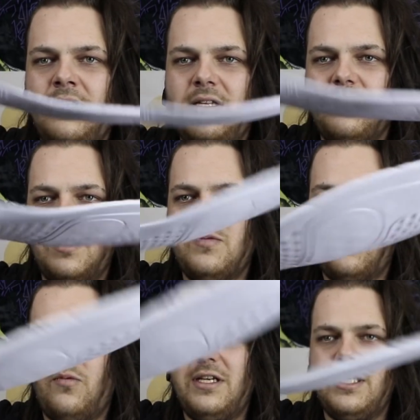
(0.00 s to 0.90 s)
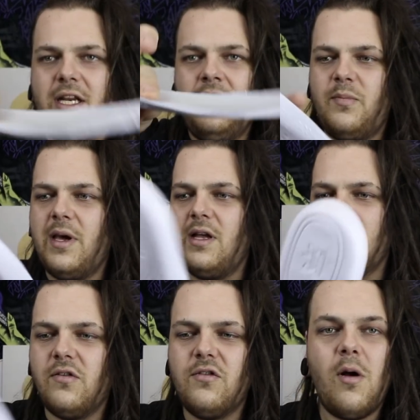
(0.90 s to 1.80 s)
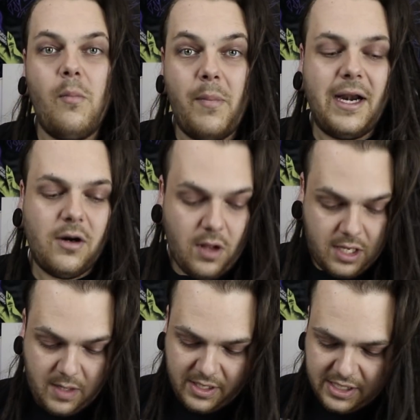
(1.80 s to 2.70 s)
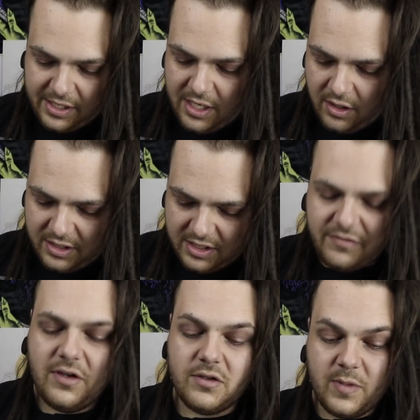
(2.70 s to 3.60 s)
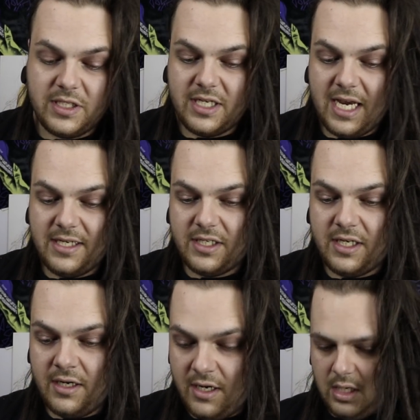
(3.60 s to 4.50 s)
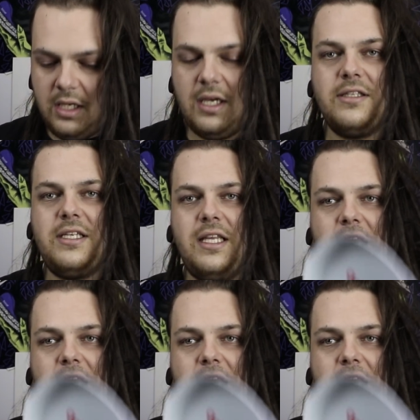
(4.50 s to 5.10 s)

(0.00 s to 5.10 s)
it's much more rigid, but it's overall better quality material and just feels much nicer. And you can see